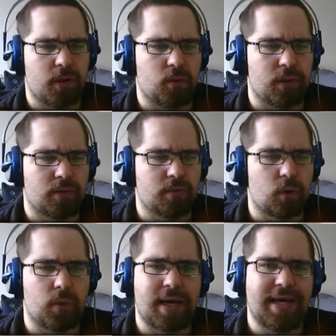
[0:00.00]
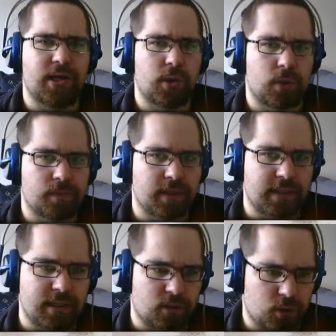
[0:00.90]
won't hate you
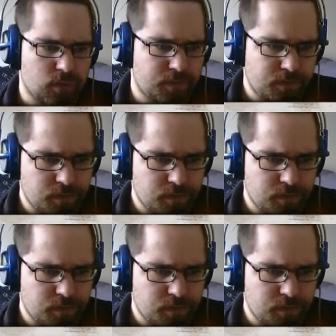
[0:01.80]
and kill you.